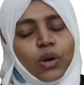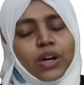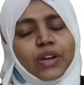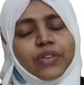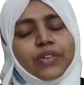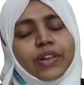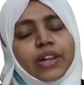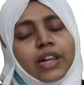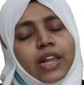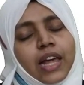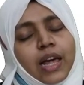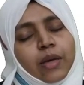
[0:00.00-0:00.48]

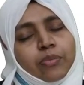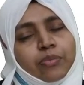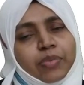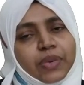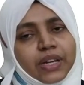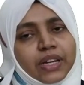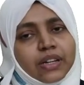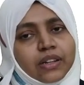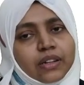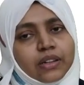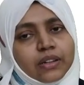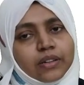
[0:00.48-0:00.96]
What will
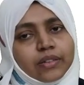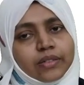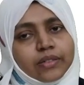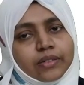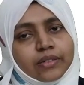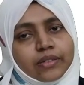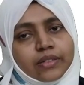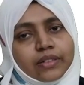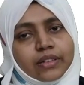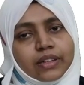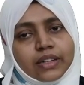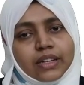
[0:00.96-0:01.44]
happen?
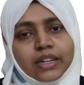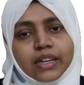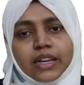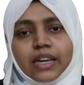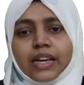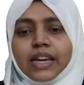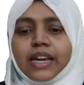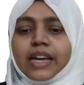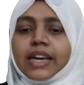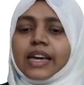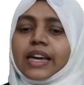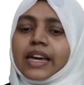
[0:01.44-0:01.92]

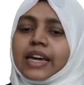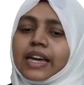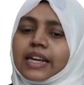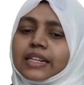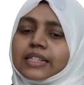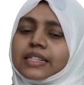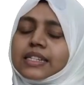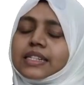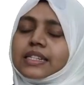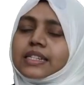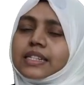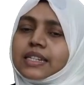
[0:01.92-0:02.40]

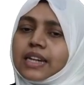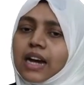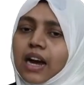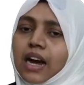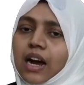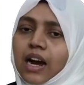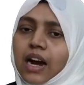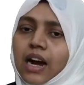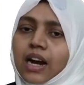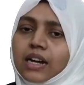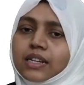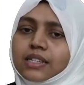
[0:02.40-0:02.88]
It
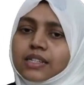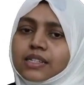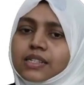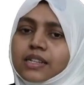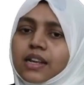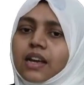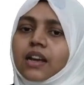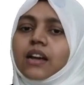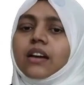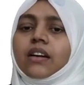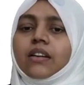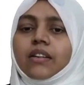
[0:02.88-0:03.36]

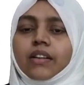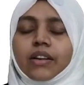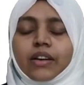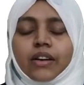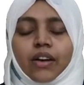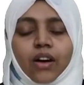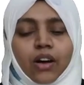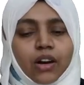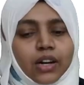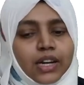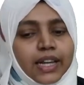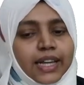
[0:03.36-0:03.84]
starts
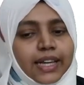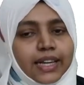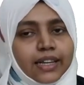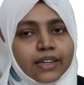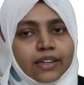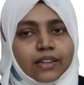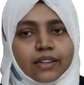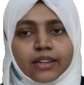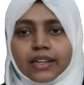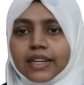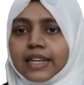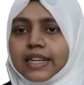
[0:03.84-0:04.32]

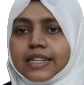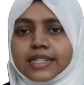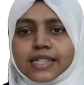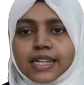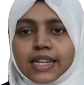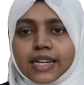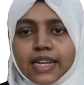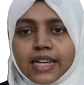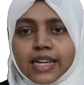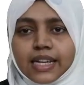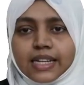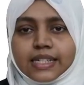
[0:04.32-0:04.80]
rolling,
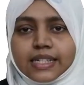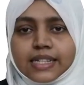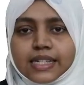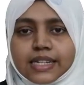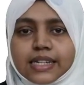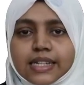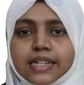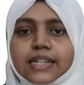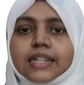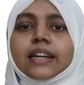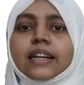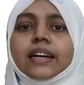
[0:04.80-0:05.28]
isn't
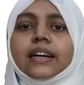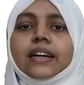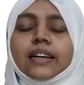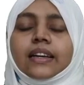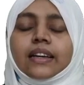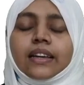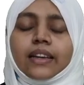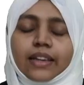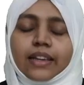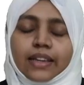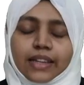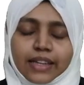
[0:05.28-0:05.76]
it?
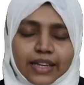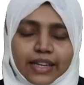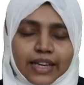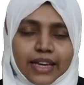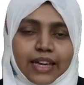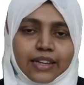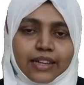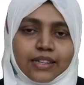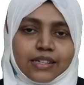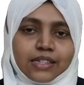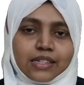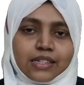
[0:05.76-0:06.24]

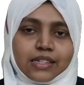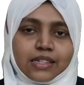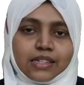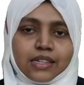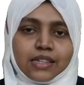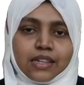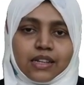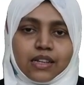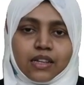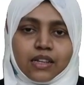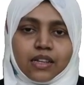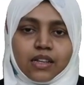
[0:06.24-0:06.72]

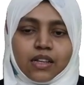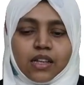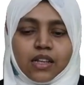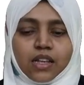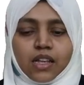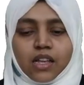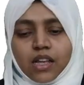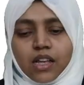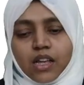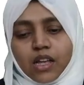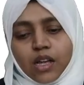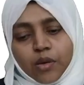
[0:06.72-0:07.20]
Yes.
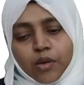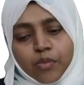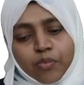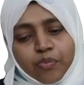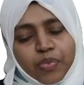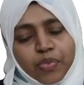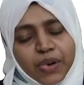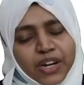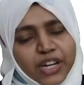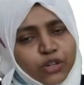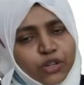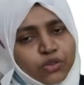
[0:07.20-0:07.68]

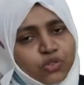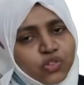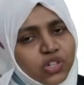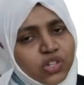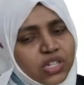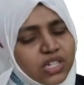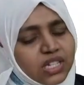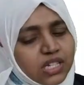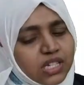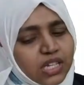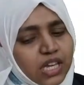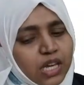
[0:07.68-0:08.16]
But you
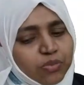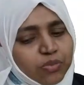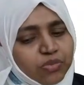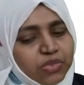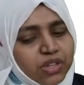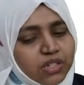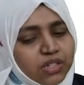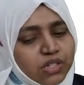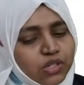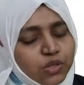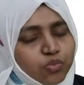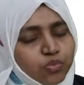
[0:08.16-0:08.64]
just
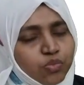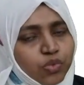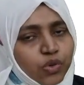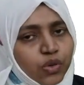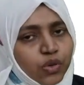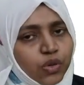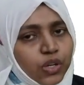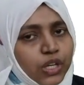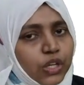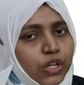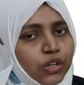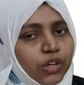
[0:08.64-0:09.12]
keep this
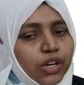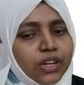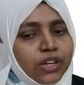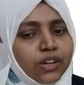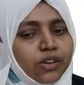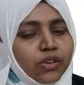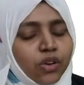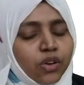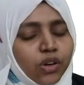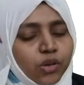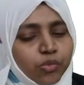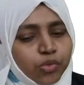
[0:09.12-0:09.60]
book, your
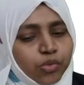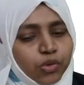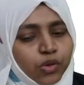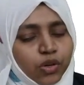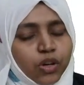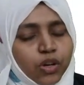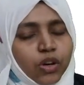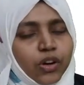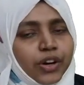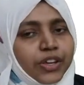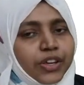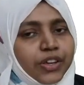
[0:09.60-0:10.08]

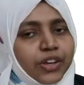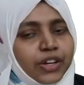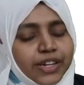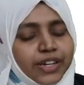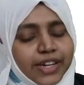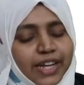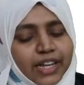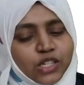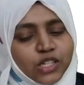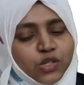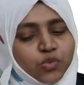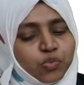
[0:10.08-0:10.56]
notebook or your
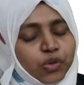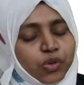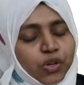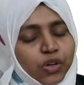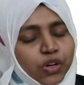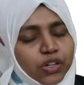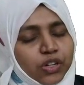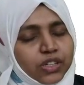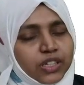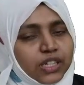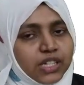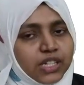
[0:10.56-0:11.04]

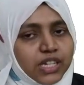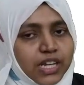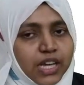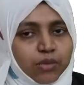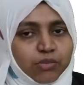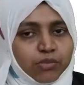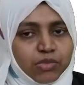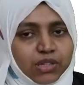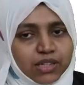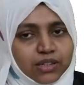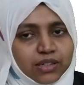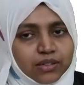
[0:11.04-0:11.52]
textbook on the
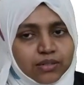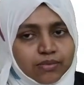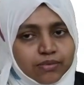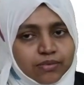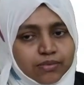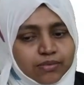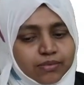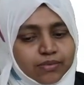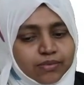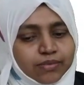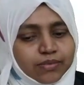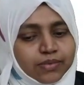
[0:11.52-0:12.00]
table
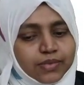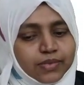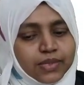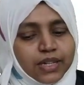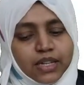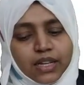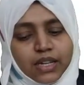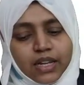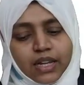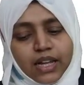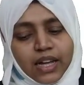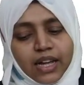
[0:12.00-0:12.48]

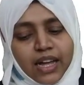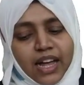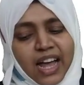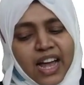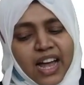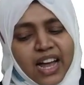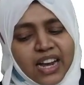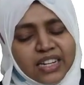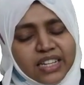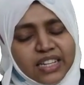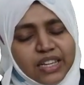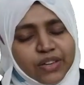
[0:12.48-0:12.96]

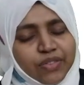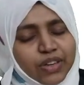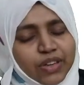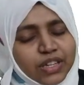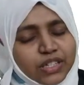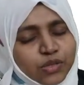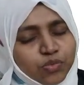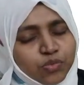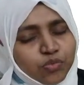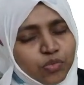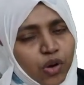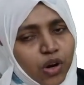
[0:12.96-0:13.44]
and give
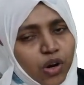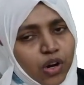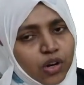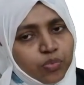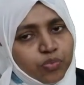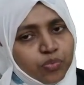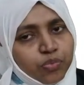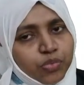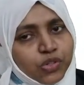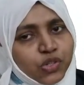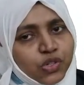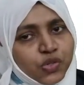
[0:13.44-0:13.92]
a
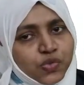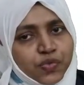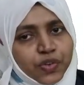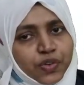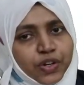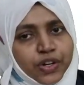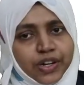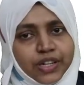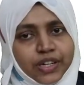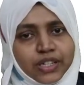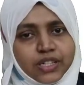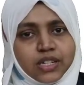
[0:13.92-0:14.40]
small push
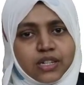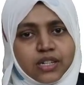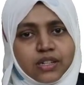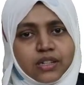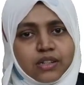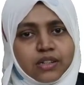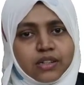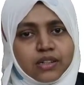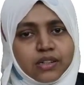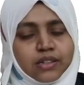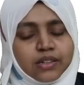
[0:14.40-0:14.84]
for it.